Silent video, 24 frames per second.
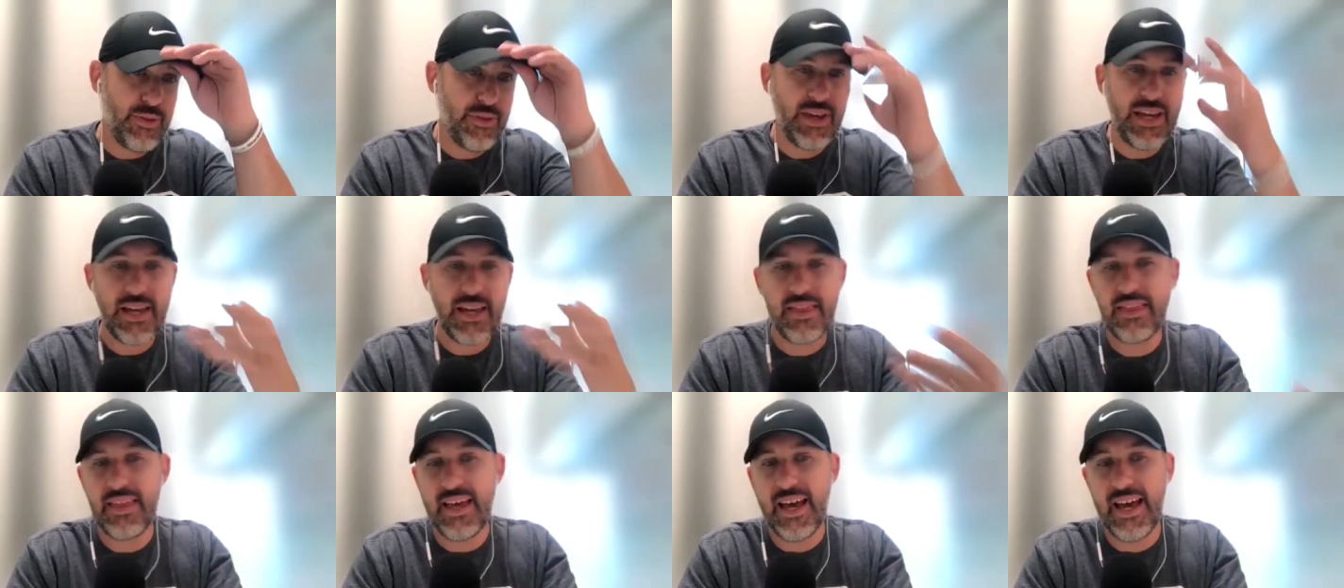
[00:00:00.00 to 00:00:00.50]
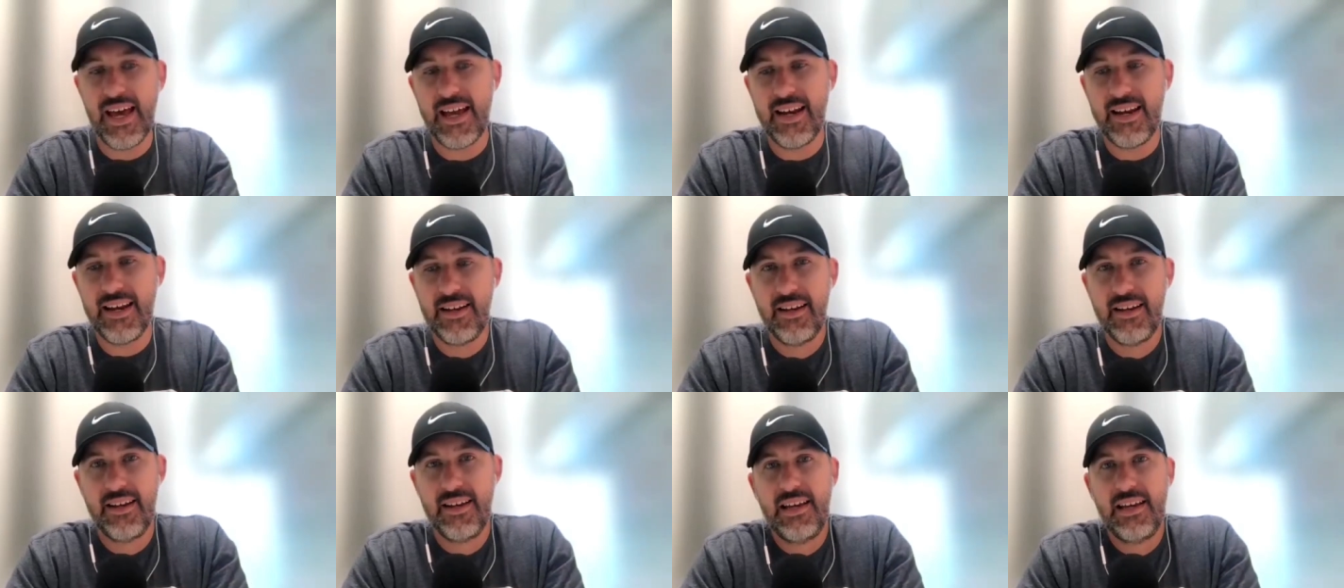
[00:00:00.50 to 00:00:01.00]
I would think
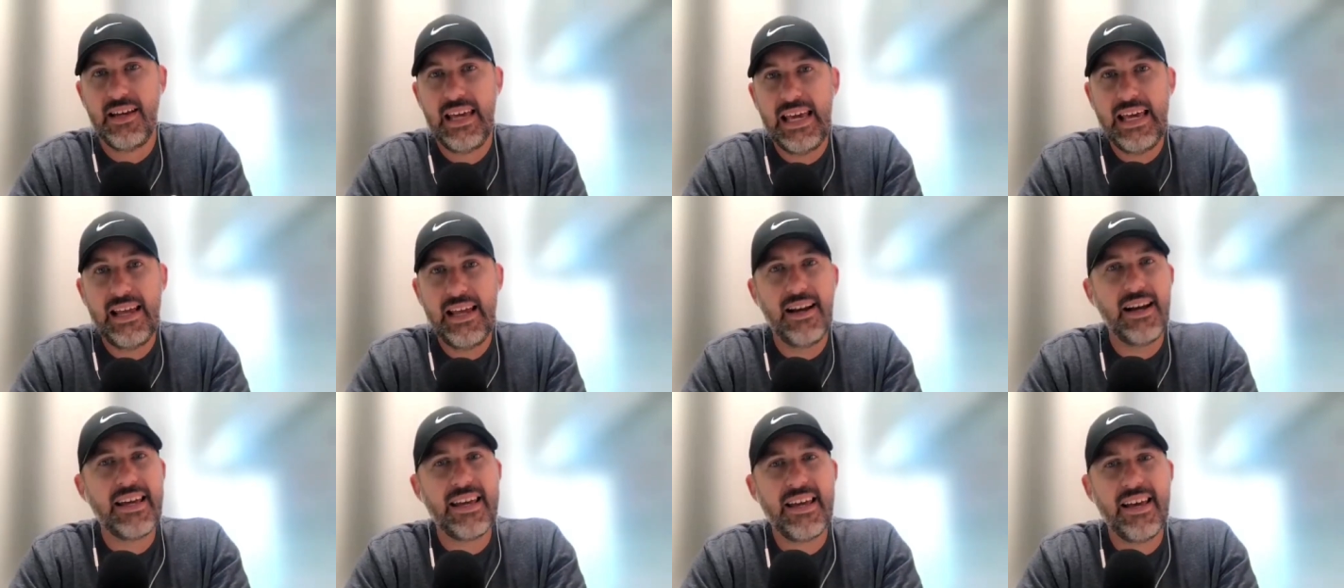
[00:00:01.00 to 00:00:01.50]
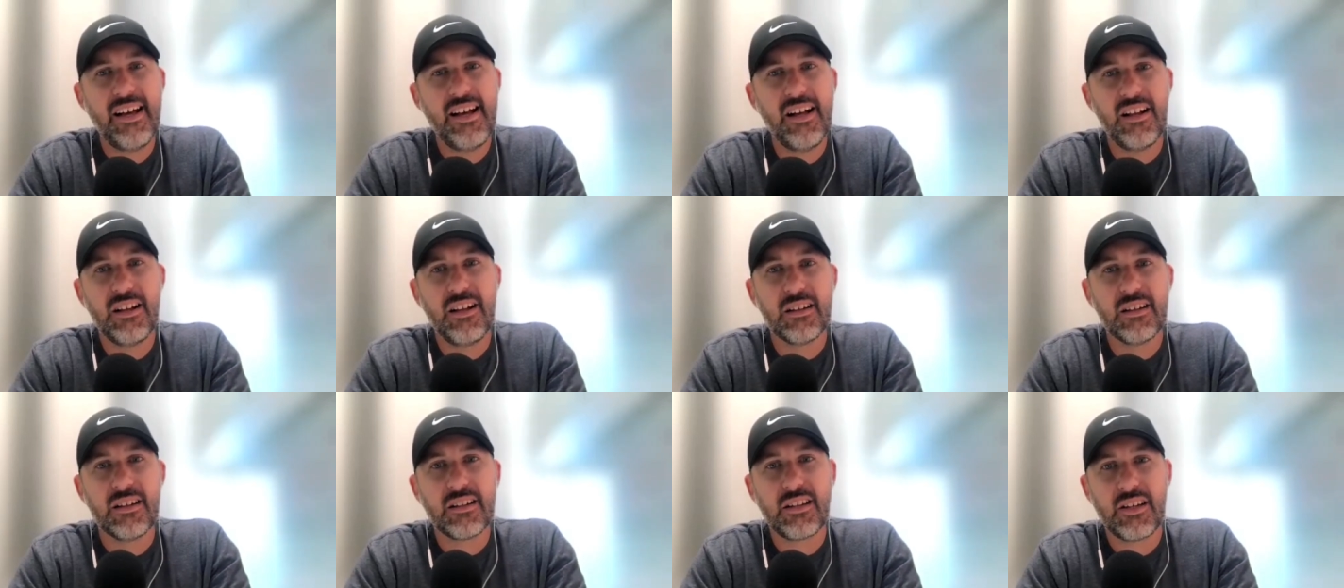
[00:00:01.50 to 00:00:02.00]
that
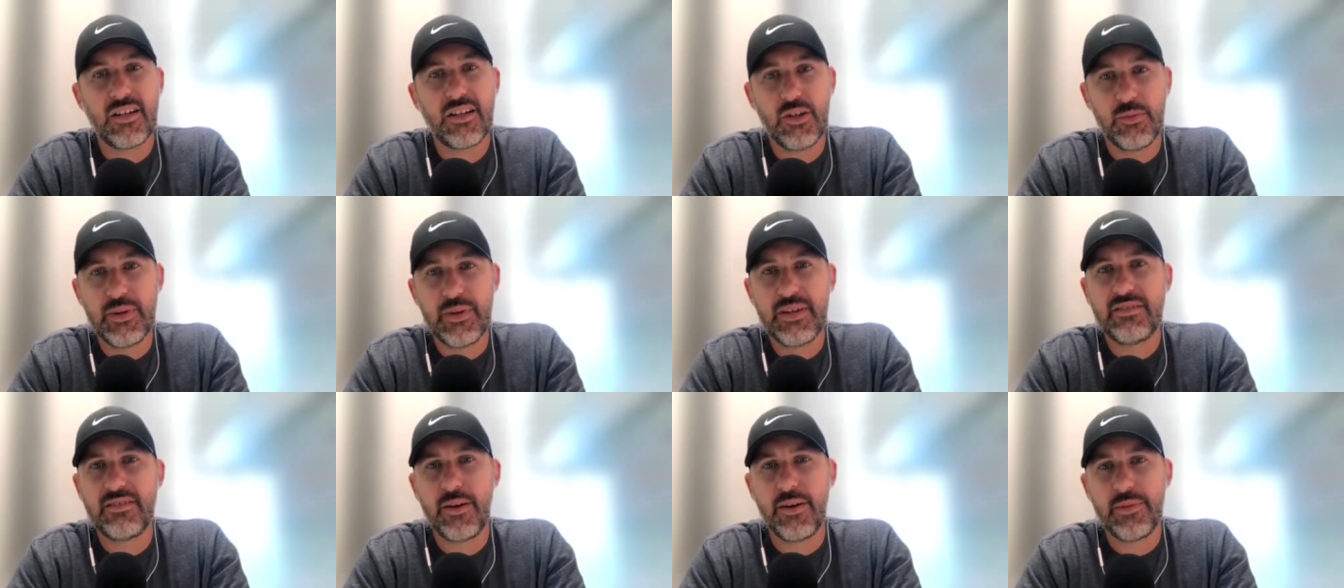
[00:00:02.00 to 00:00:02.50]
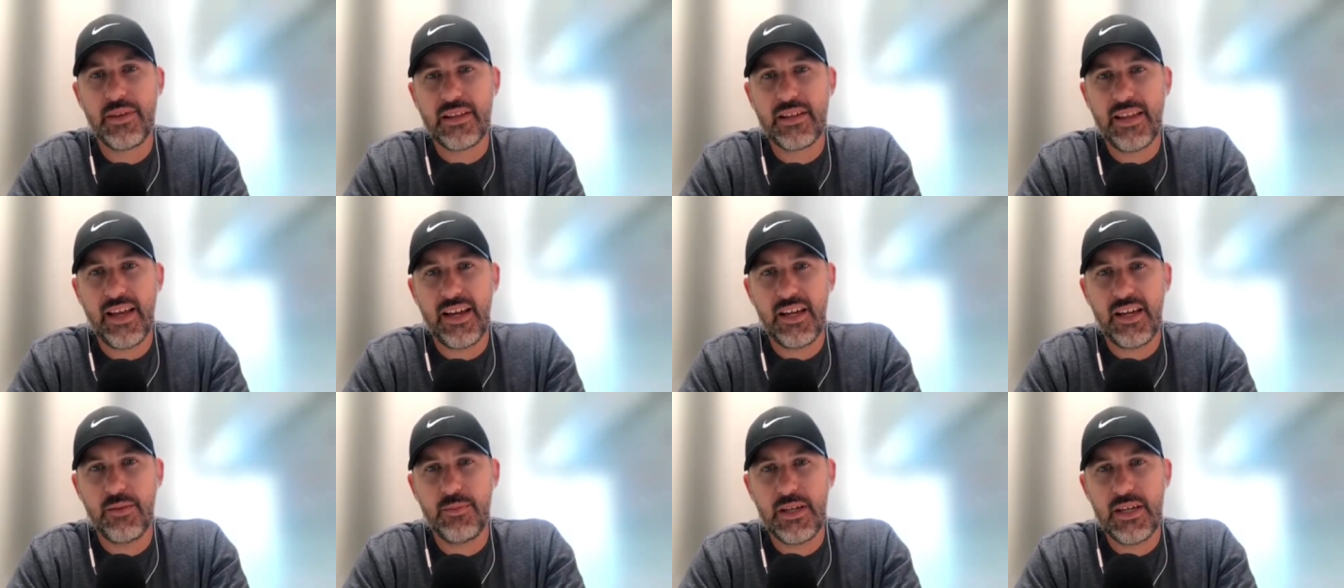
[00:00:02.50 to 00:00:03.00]
NIL could be
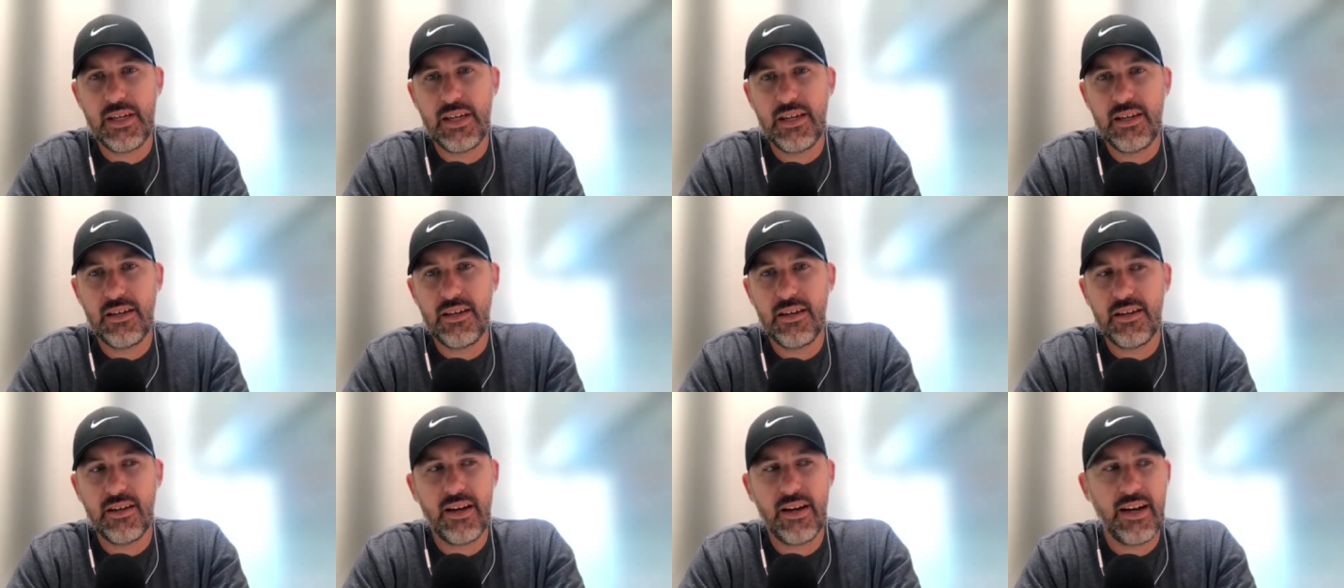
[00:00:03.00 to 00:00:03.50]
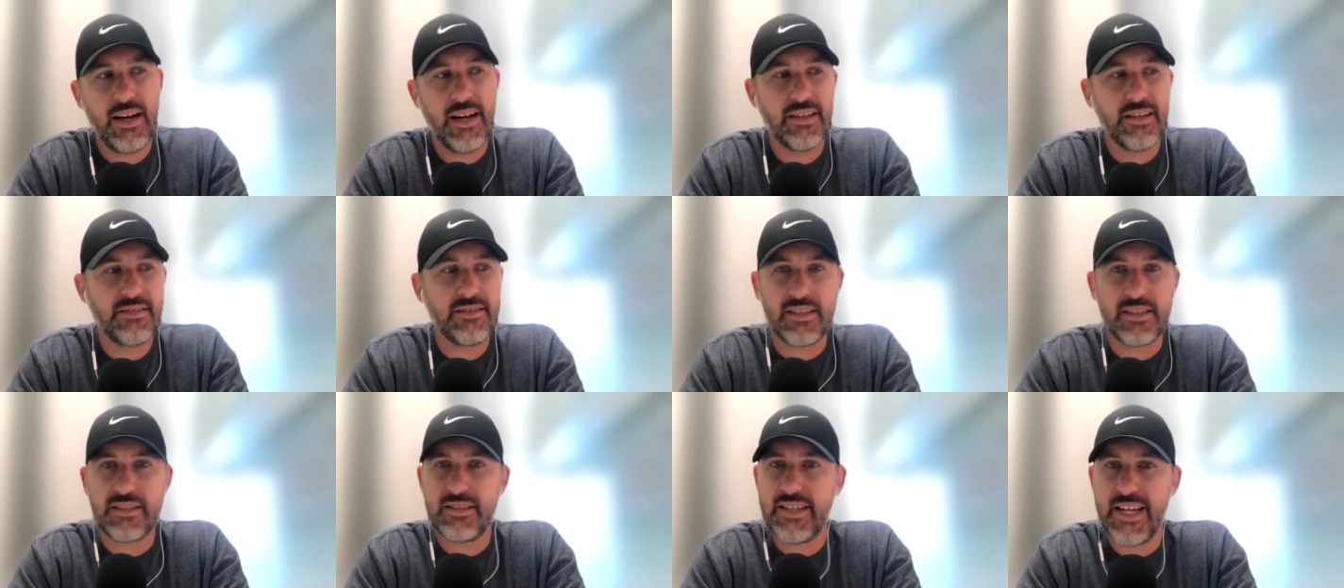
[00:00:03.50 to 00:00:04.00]
something that could be
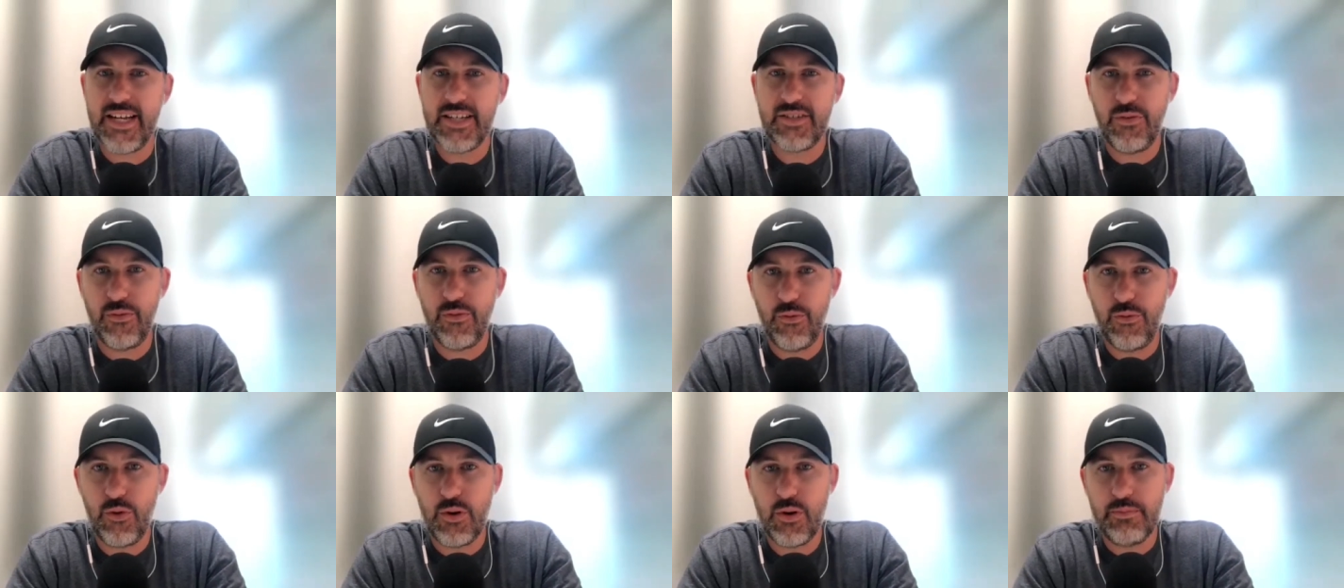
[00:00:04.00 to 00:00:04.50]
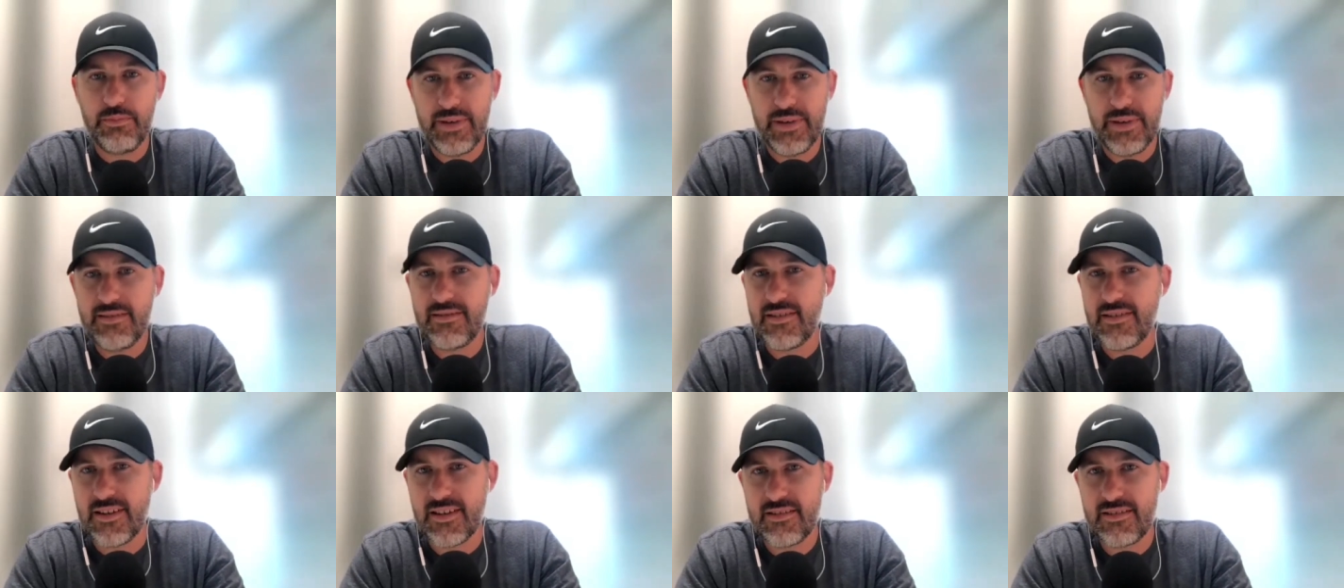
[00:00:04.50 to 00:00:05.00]
uh, successful for a
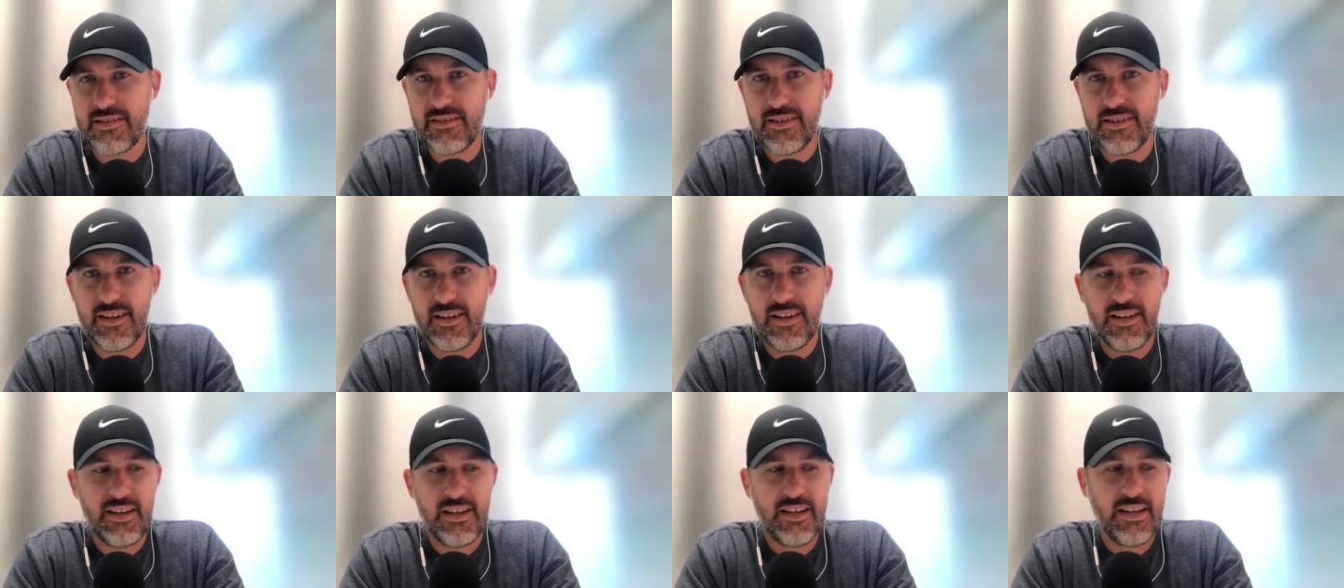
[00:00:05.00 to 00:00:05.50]
business